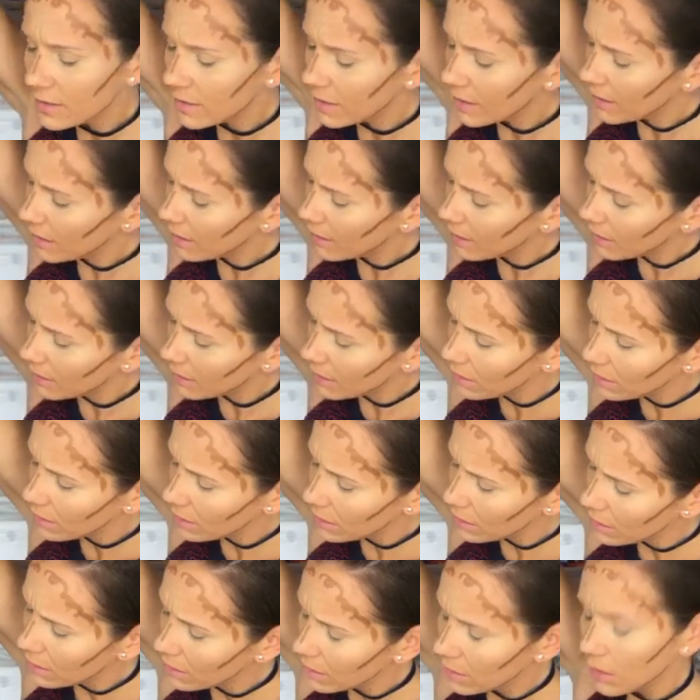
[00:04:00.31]

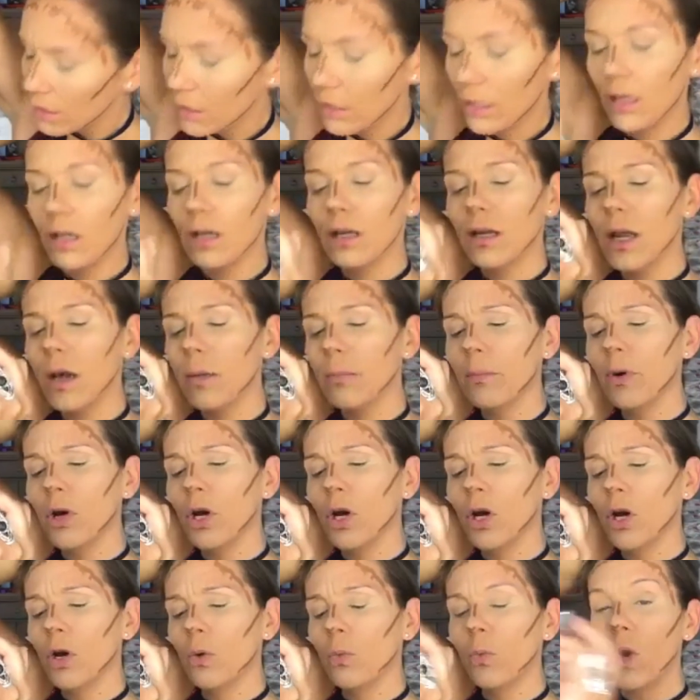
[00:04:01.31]
the
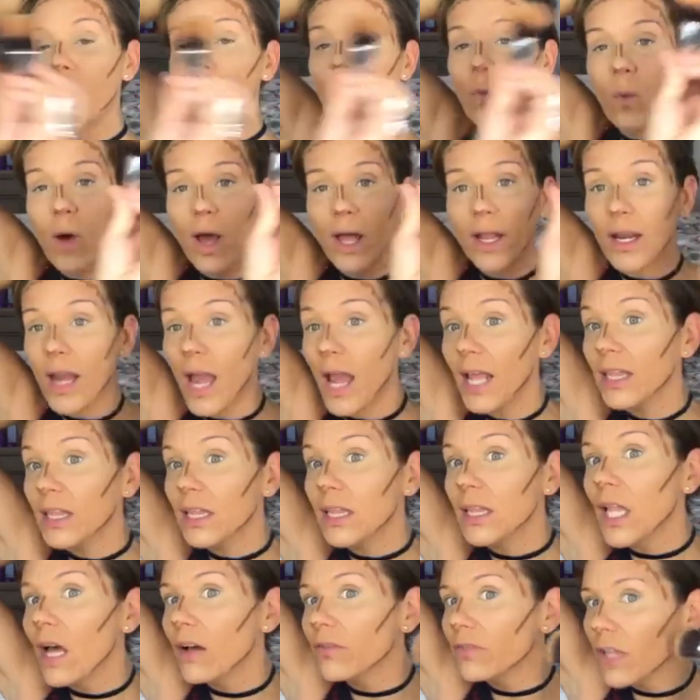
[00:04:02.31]
number 101. I
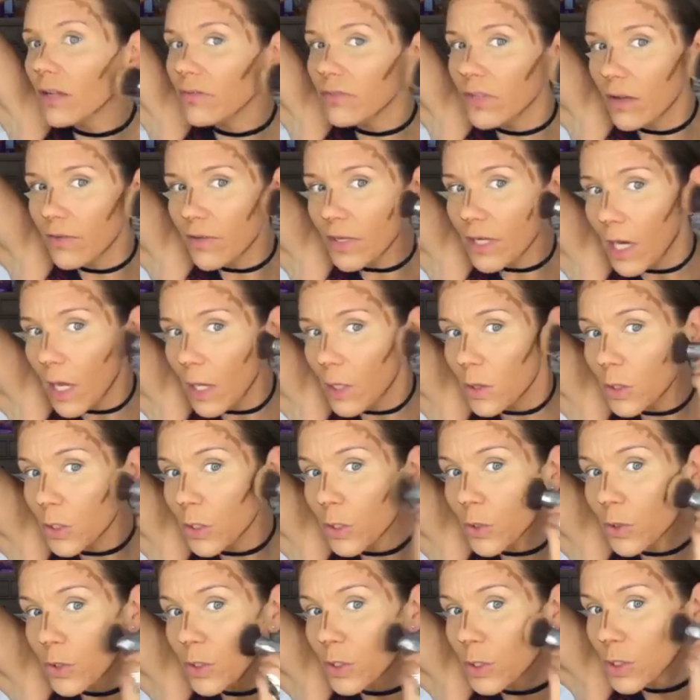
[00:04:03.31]
love, love, love it. I
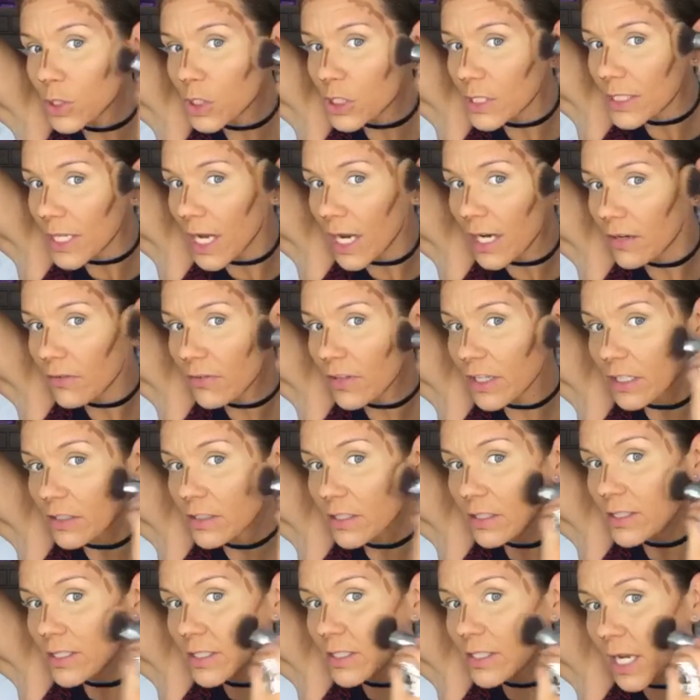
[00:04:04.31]
literally just kind of like
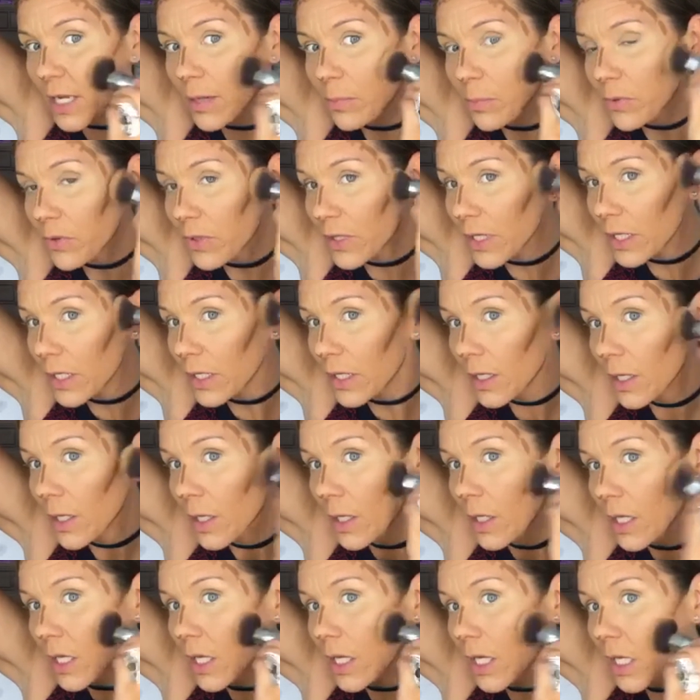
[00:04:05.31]
stipple it
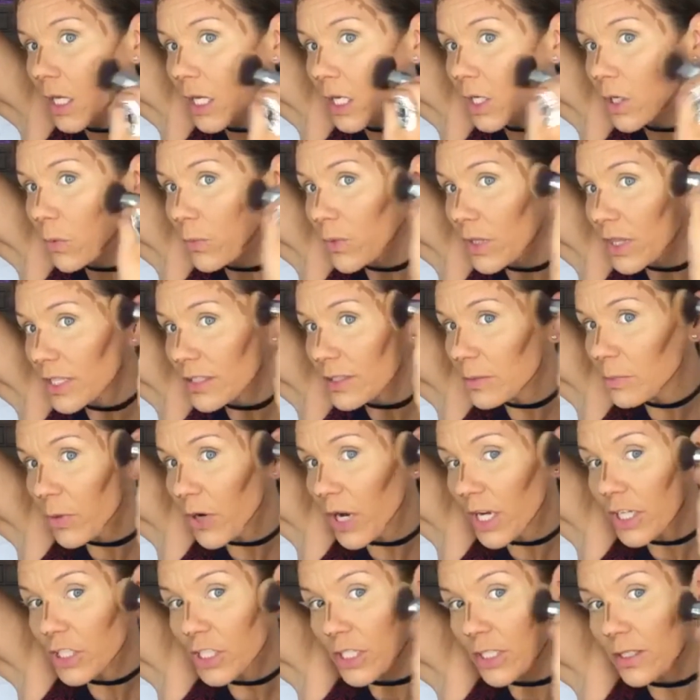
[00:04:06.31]
in with this
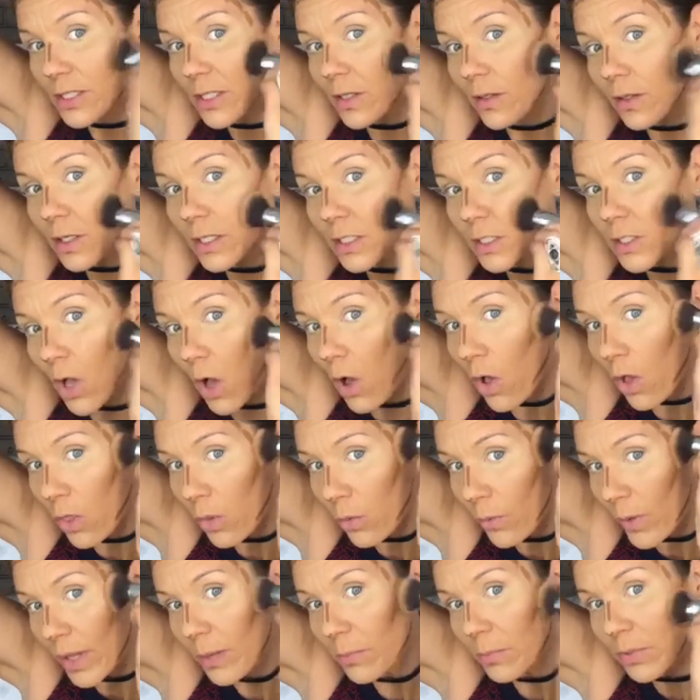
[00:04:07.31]
brush until it is all
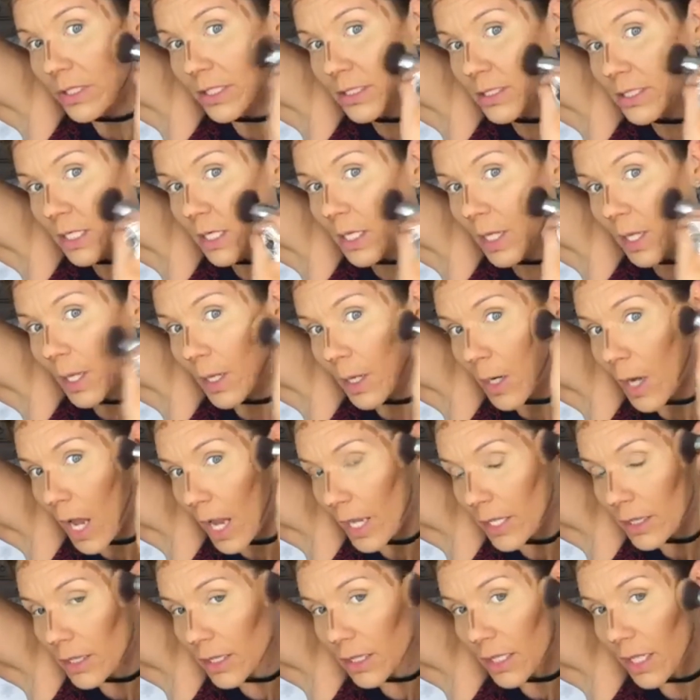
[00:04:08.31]
the way blended in.
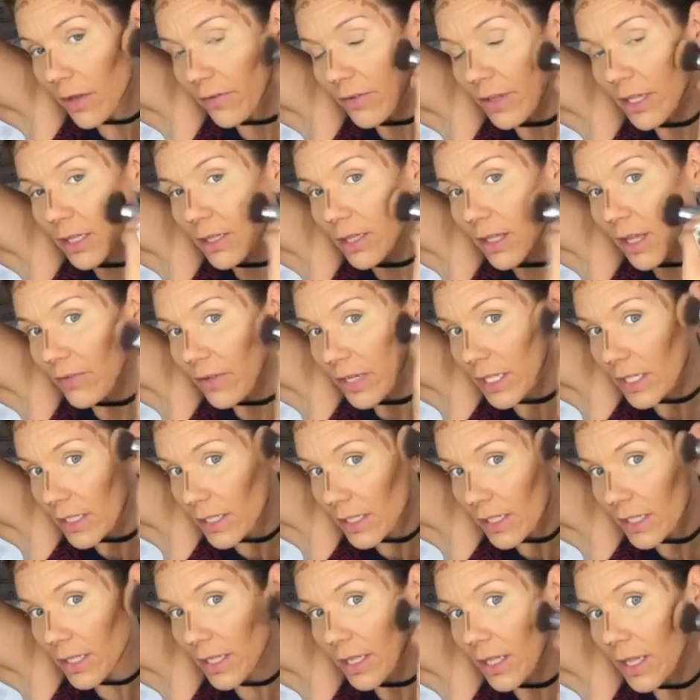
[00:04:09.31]
I love it, love it,
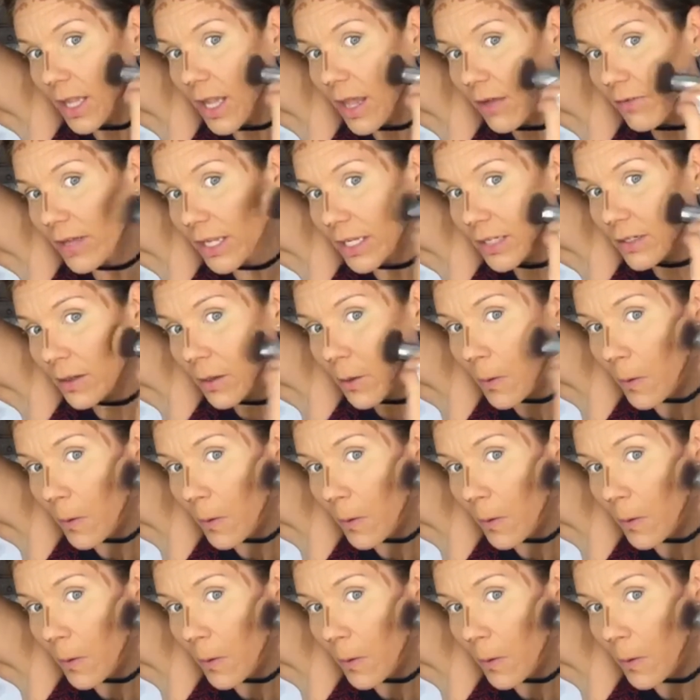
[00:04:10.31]
love it.